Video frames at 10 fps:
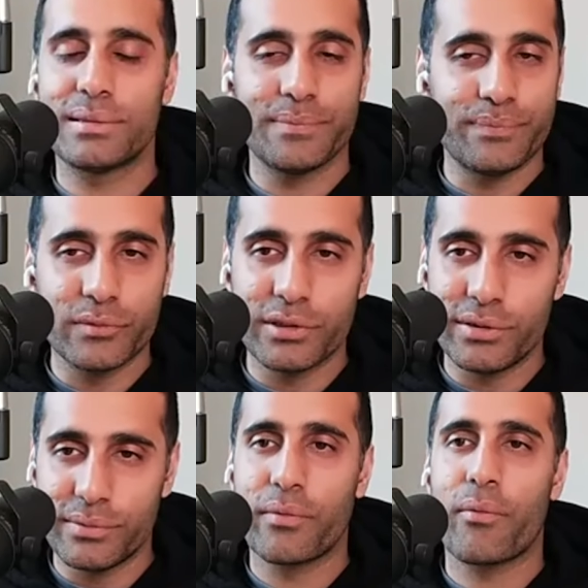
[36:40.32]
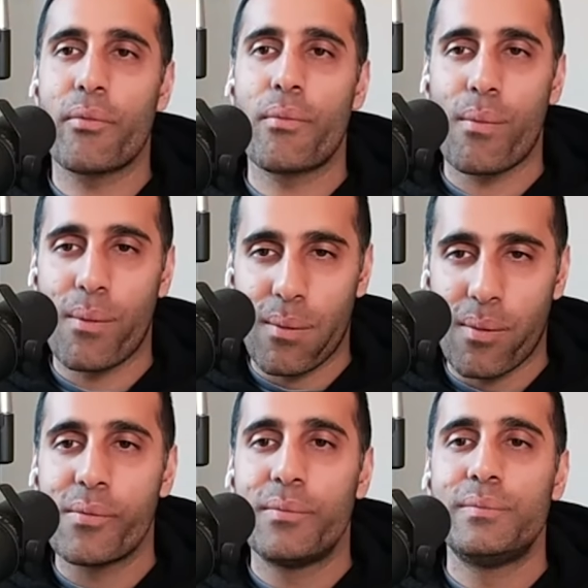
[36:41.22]
ETFs and governments
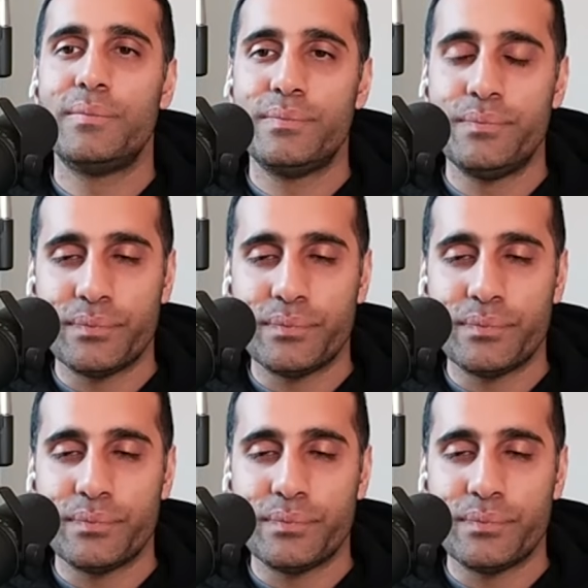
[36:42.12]
thinking about